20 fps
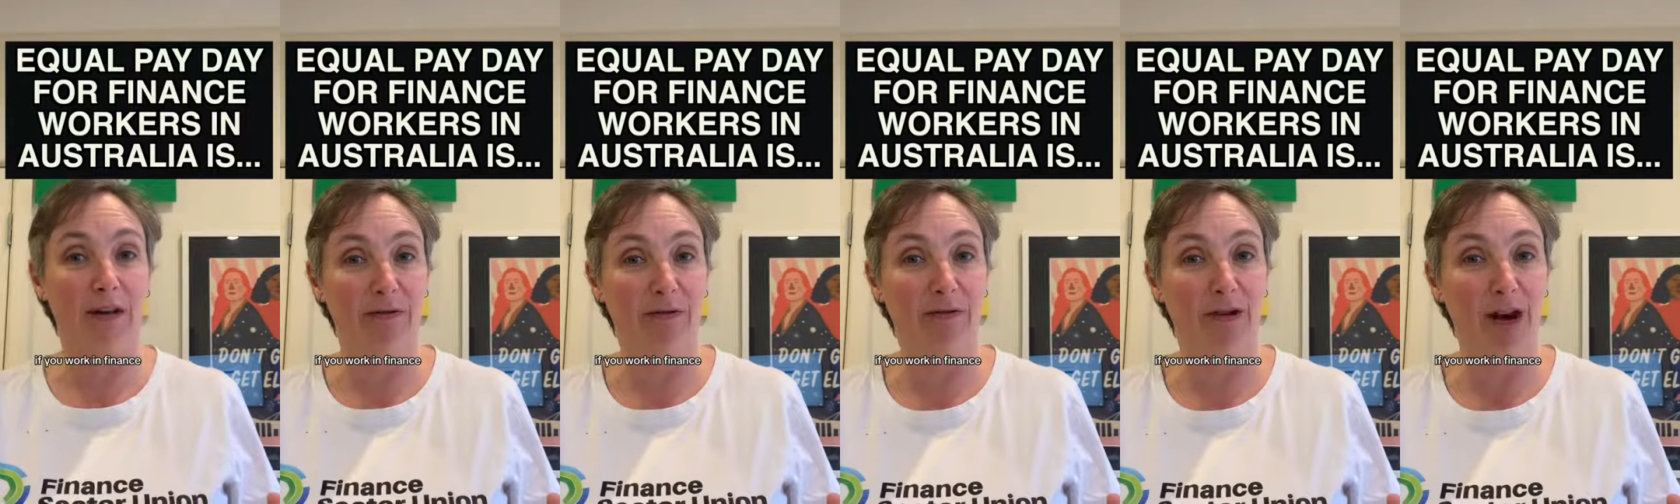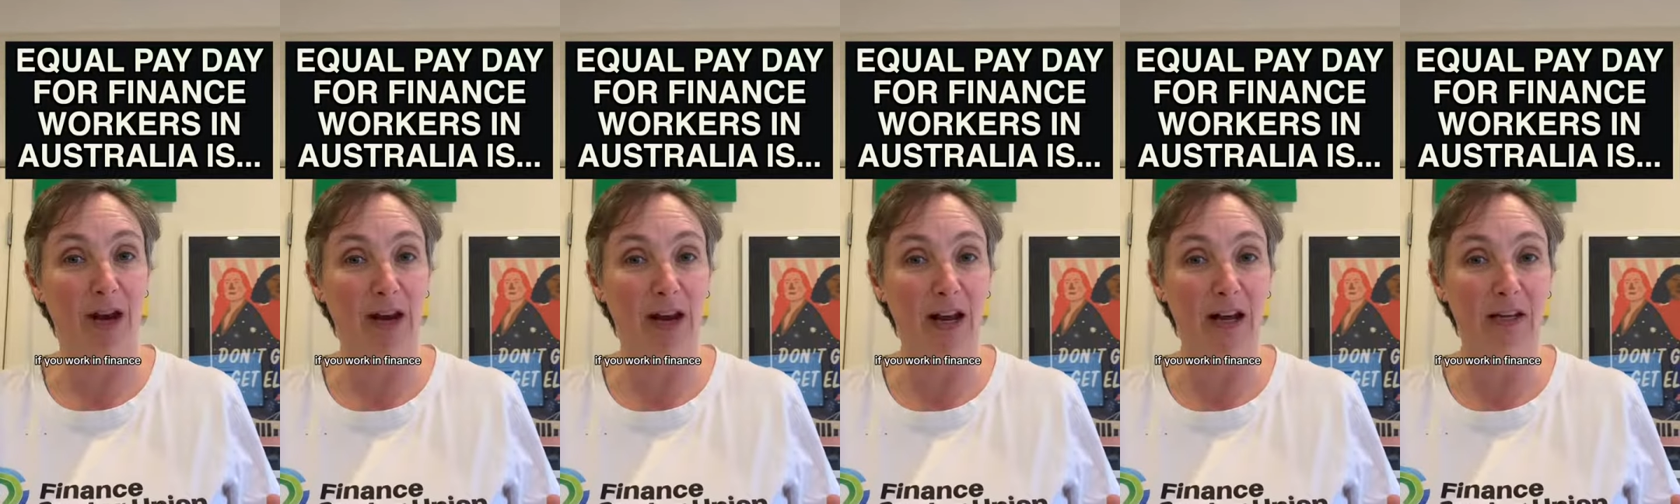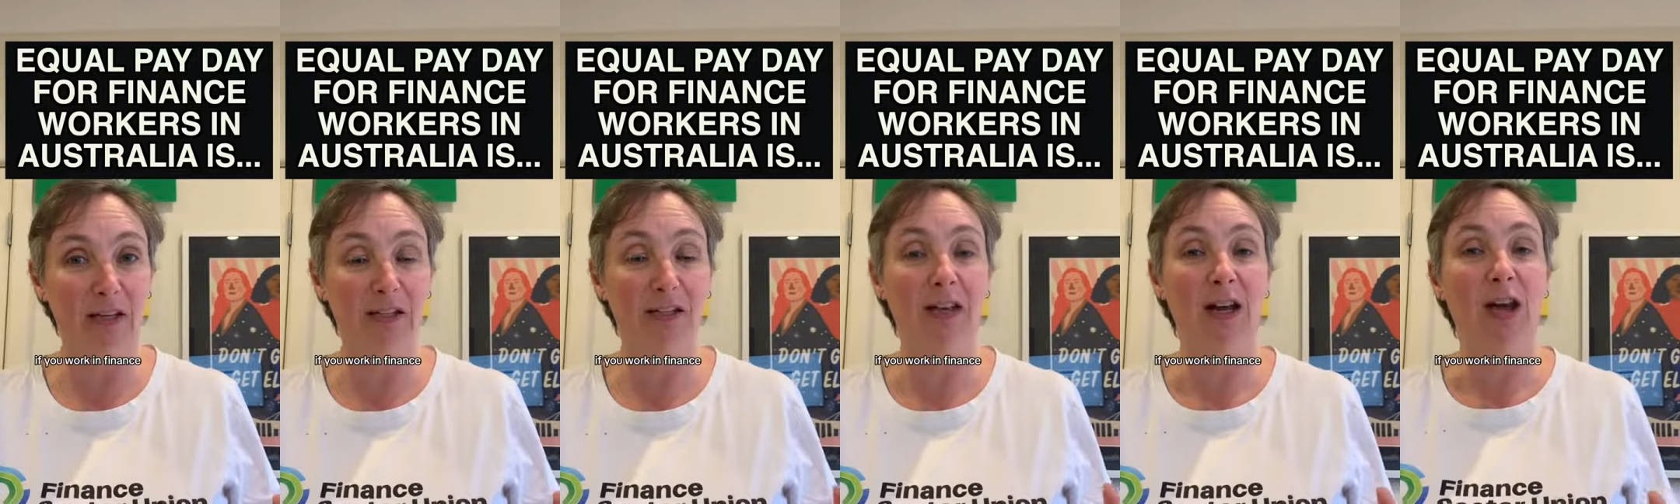
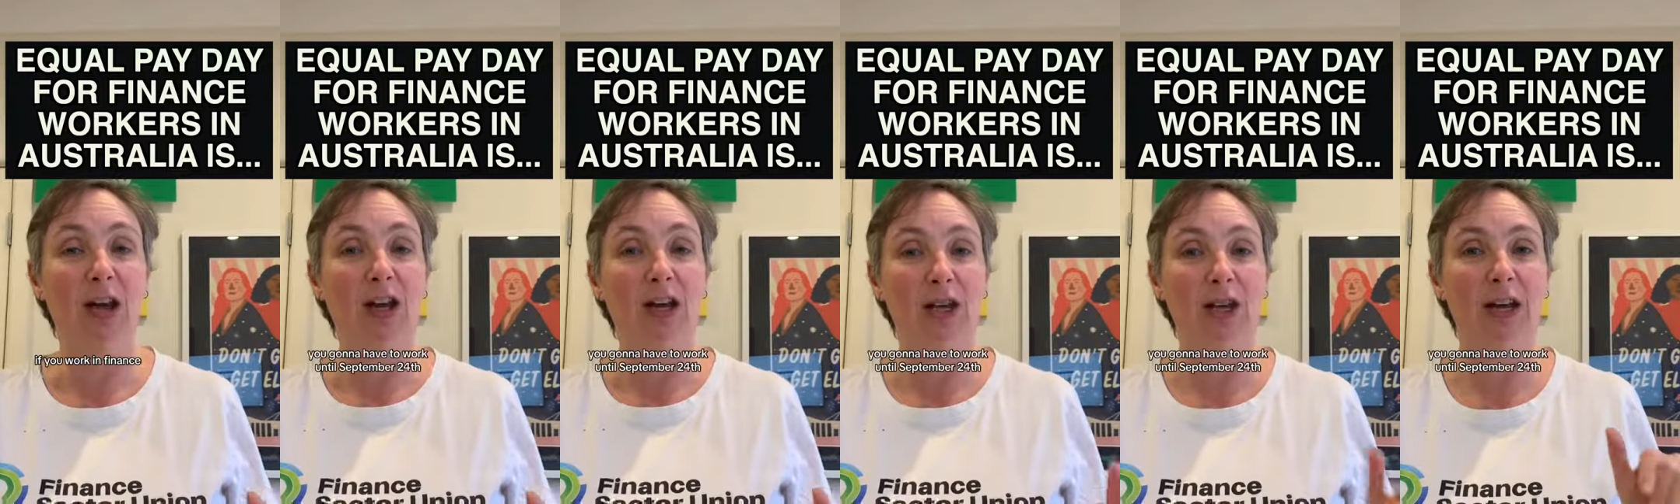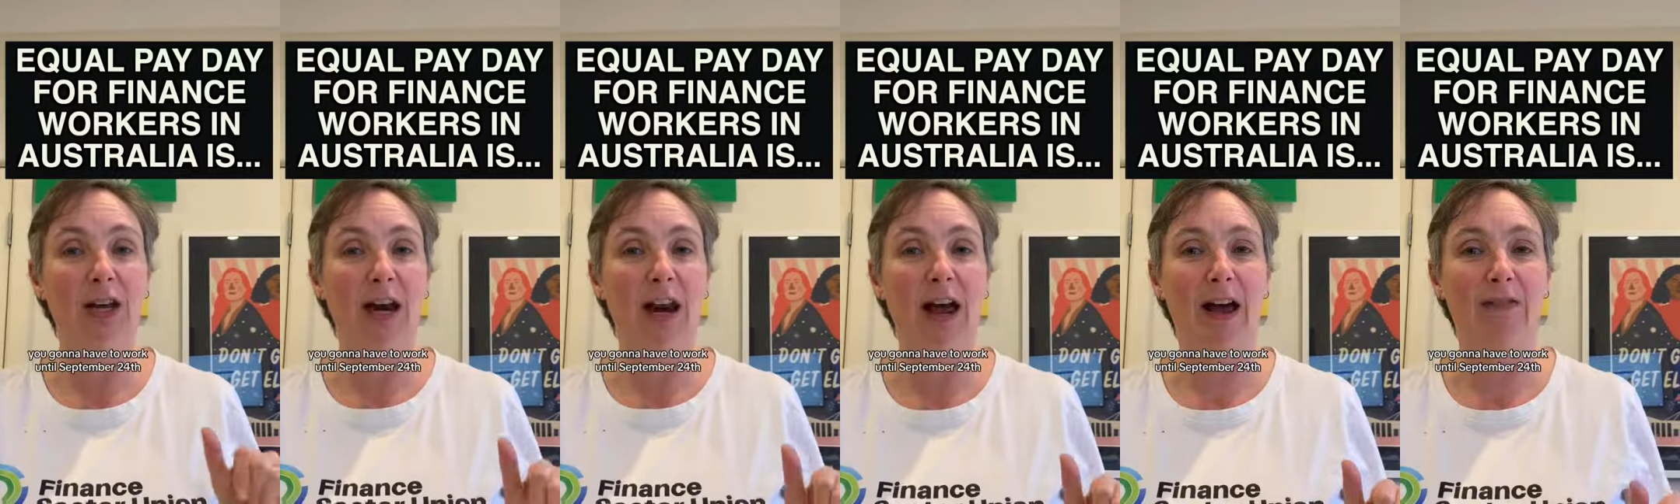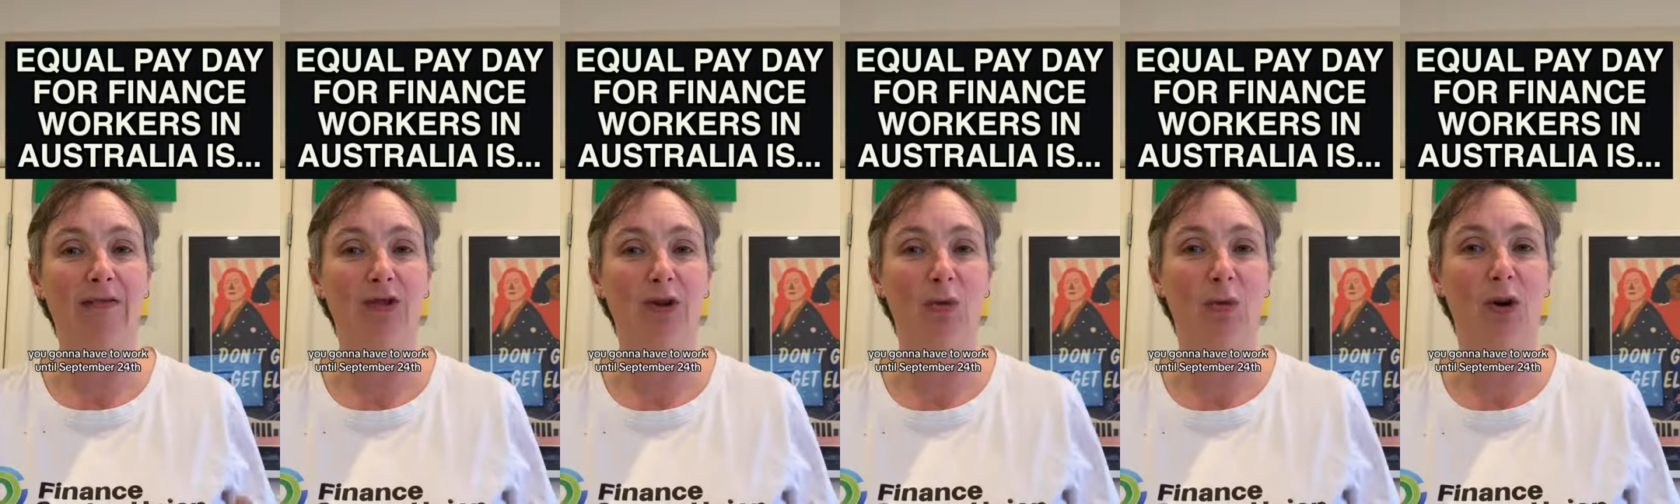finance, you're gonna have
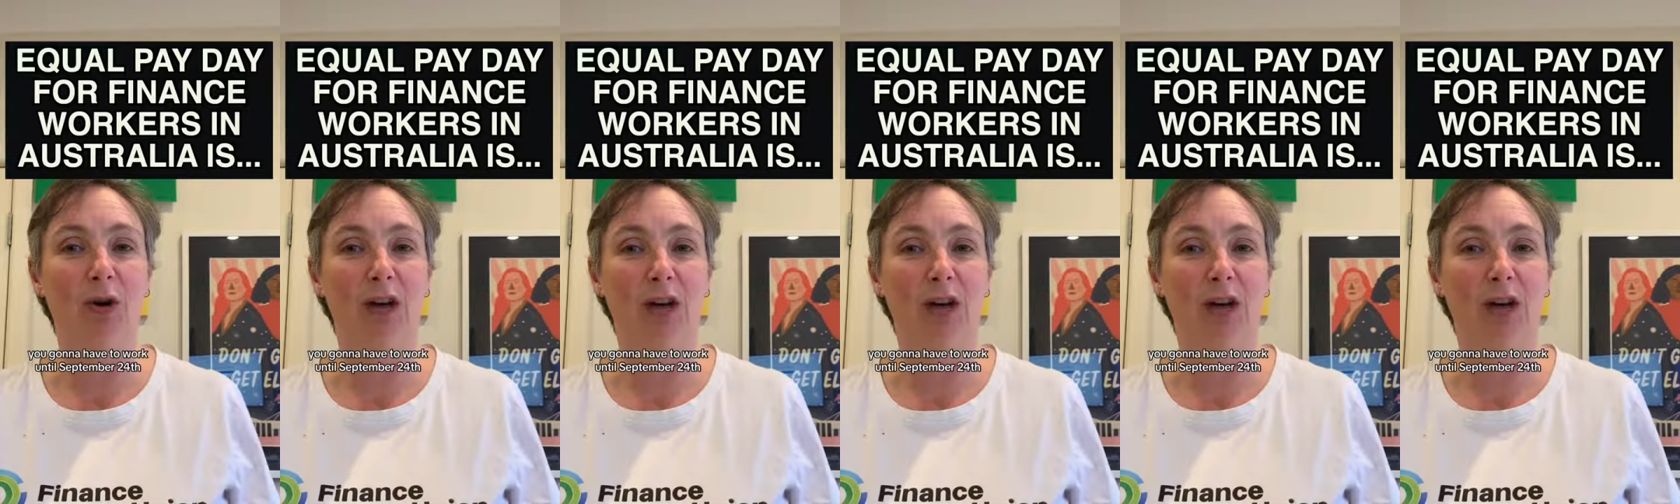to work